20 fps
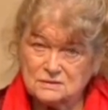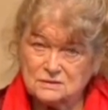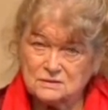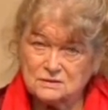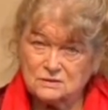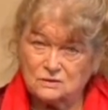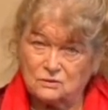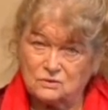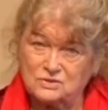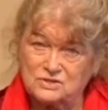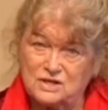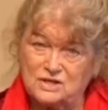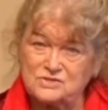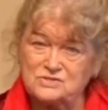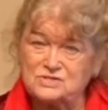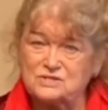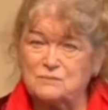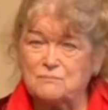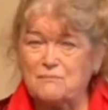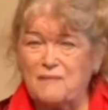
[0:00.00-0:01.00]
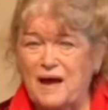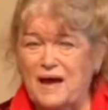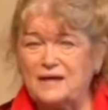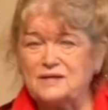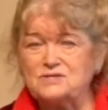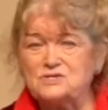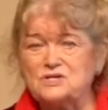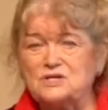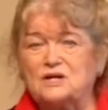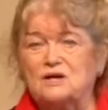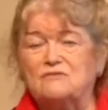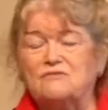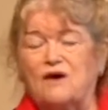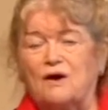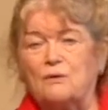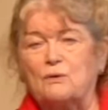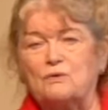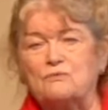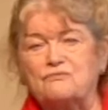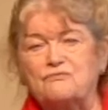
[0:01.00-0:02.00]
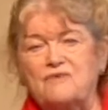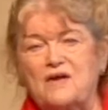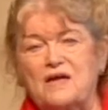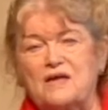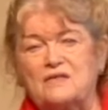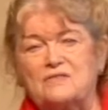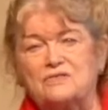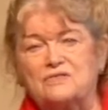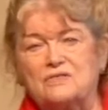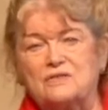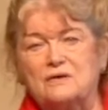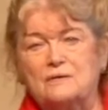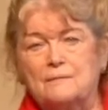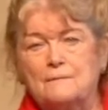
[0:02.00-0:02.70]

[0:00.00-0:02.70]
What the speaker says: Or does the magic of our faith,